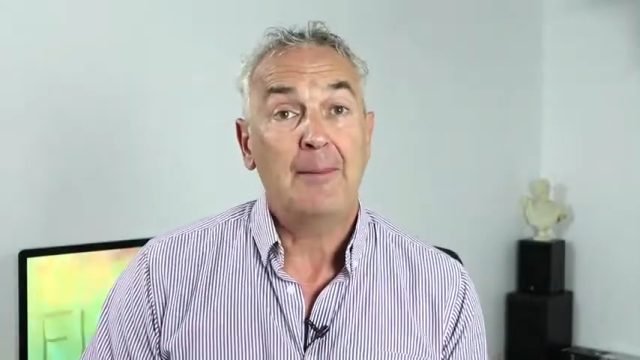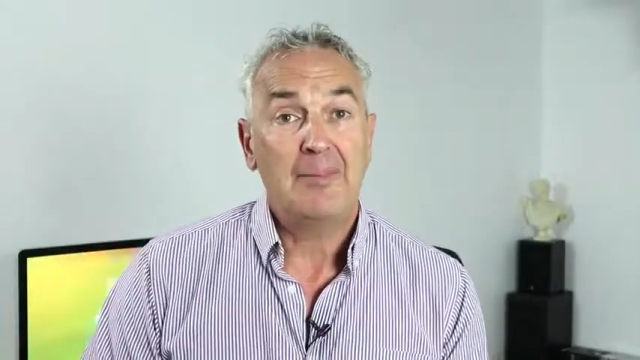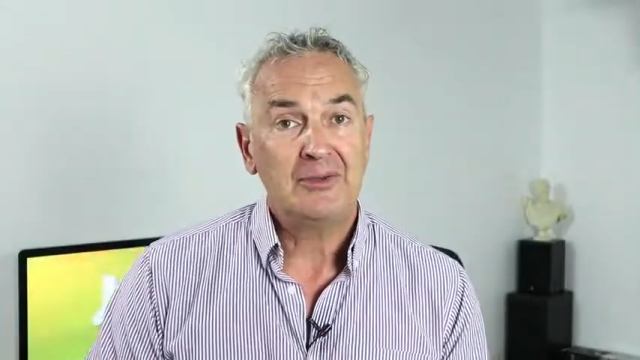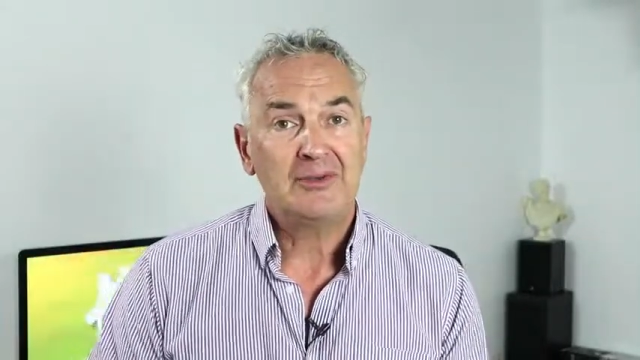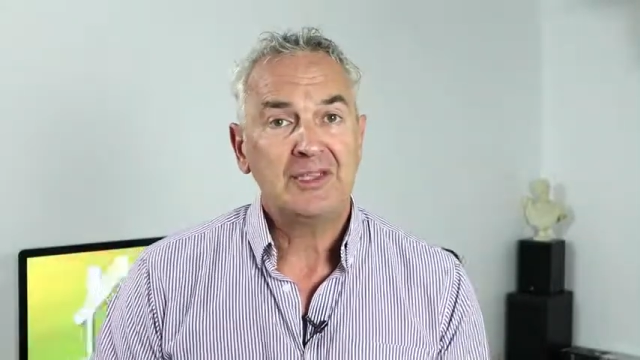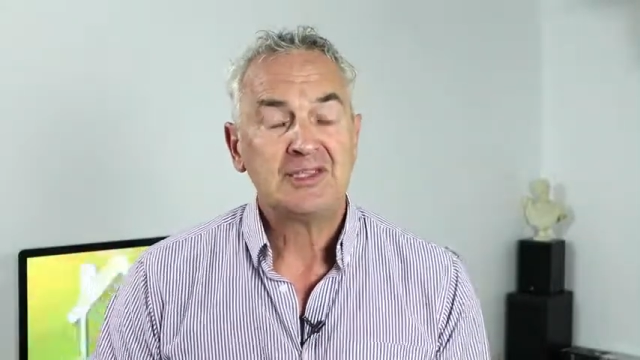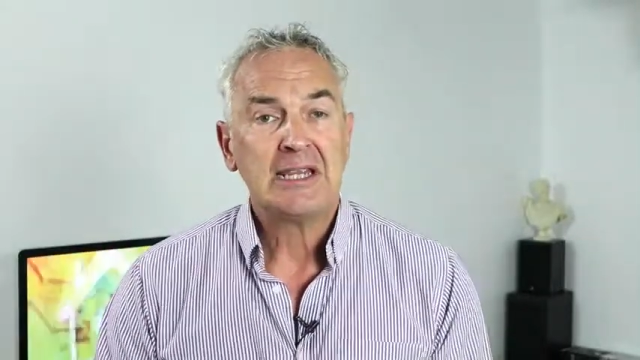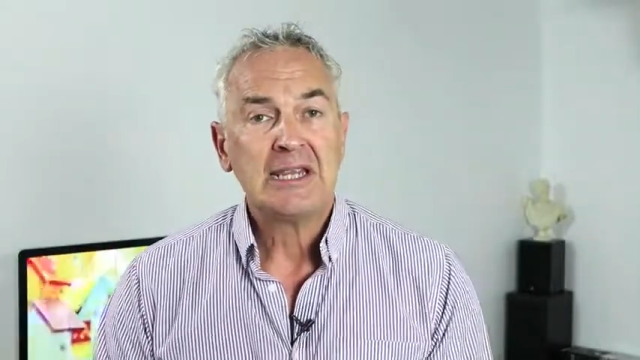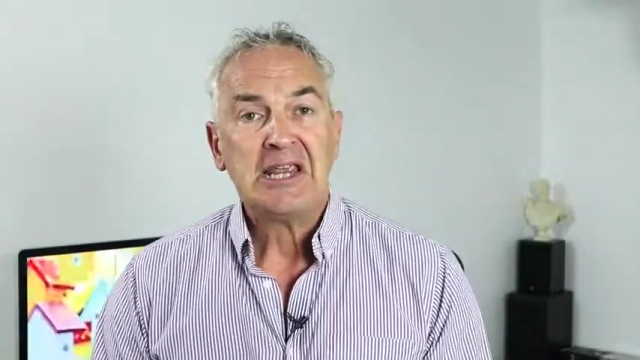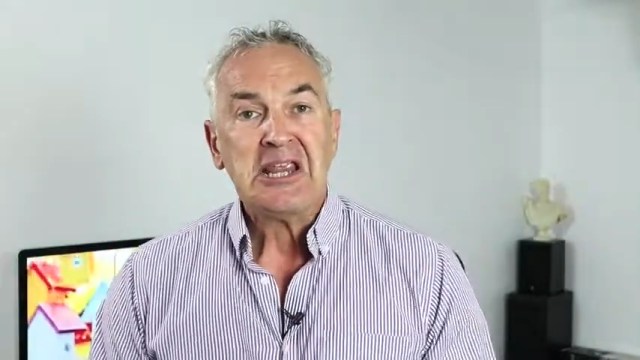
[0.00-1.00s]
both of us.
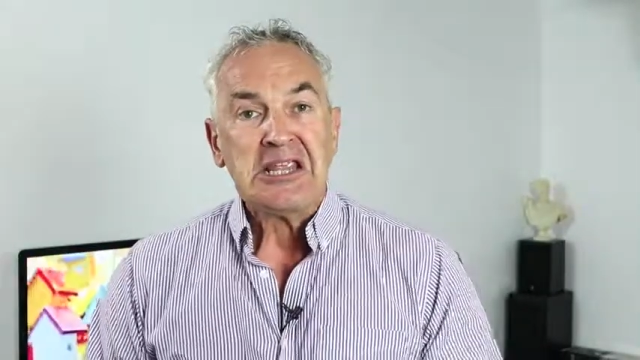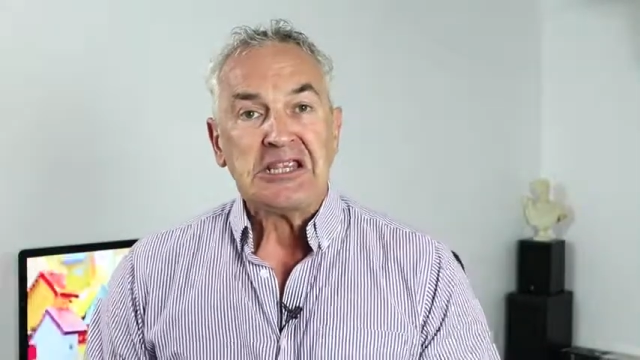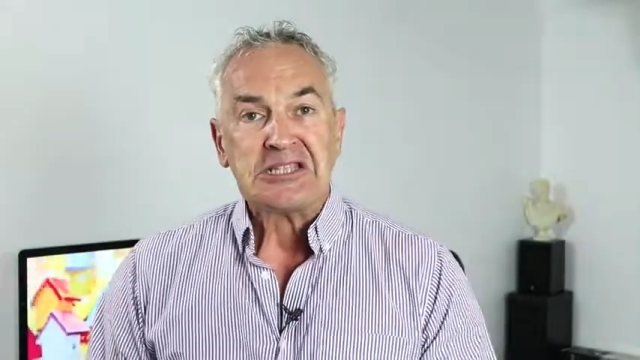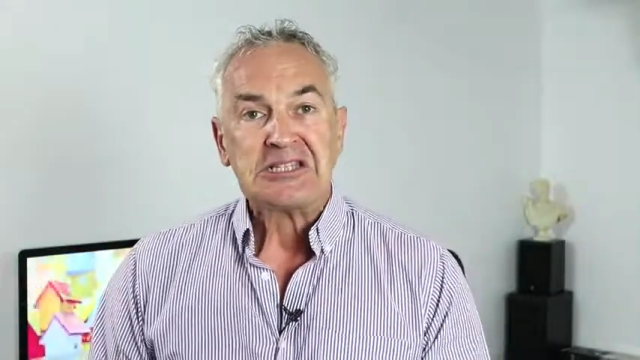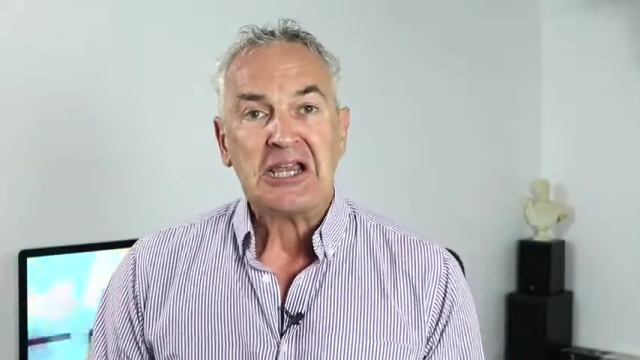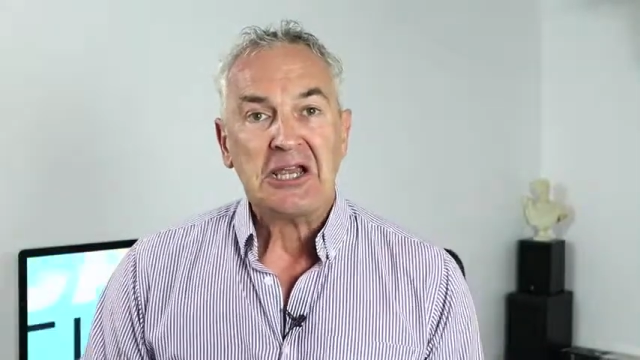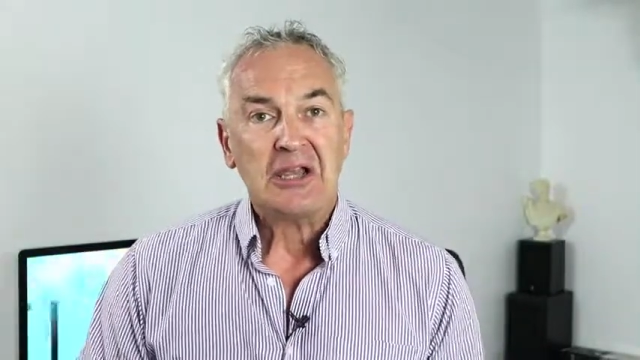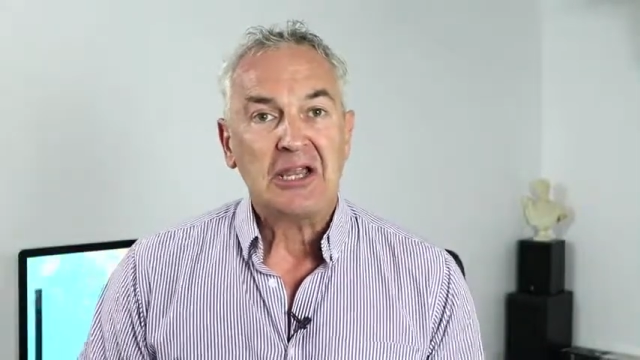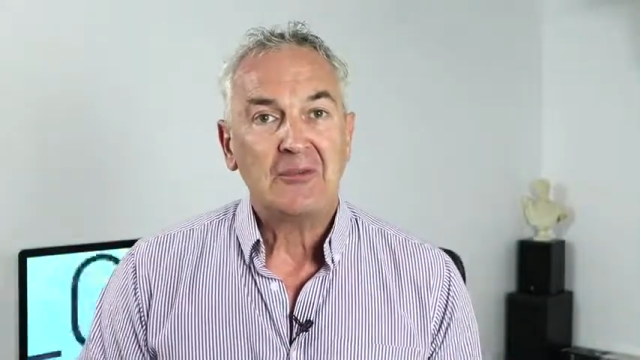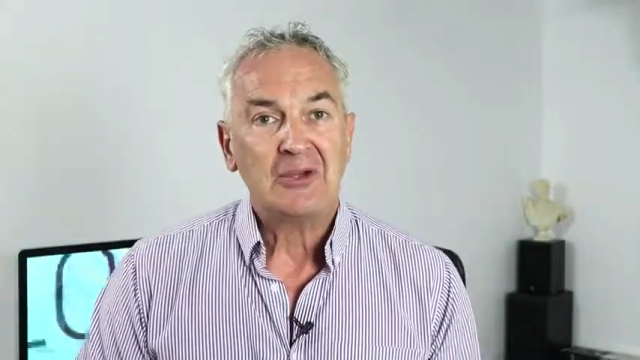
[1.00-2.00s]

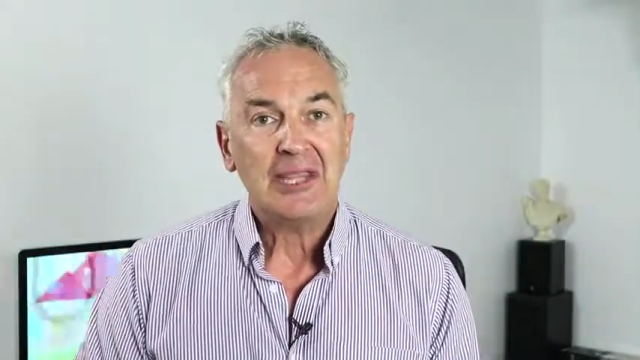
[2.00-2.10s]
So we'll